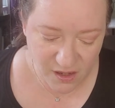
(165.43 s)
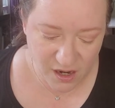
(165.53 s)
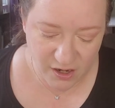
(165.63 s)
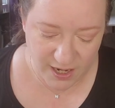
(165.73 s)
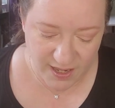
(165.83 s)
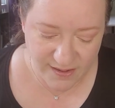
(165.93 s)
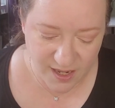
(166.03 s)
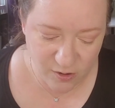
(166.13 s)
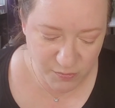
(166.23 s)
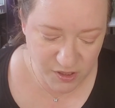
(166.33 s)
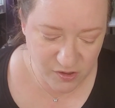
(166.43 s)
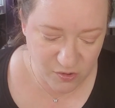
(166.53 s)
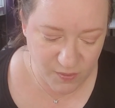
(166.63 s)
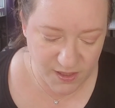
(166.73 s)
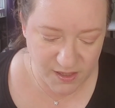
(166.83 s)
all right, now I'm gonna
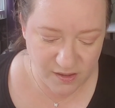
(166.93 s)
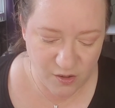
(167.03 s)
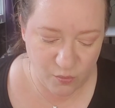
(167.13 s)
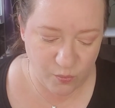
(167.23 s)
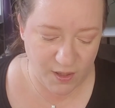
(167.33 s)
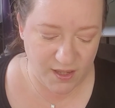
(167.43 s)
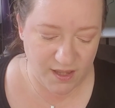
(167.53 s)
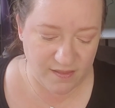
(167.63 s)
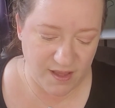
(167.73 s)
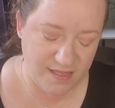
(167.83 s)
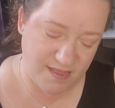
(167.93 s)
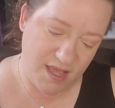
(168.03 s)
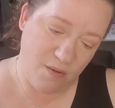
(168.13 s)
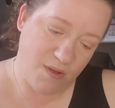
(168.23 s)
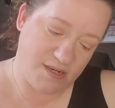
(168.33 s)
go in with, I
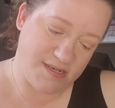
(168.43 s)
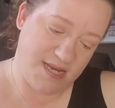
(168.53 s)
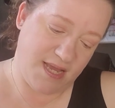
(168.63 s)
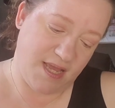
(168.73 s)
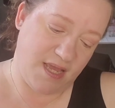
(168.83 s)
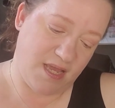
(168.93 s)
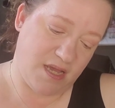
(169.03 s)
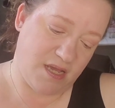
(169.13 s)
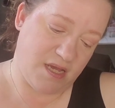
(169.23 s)
think I wanna take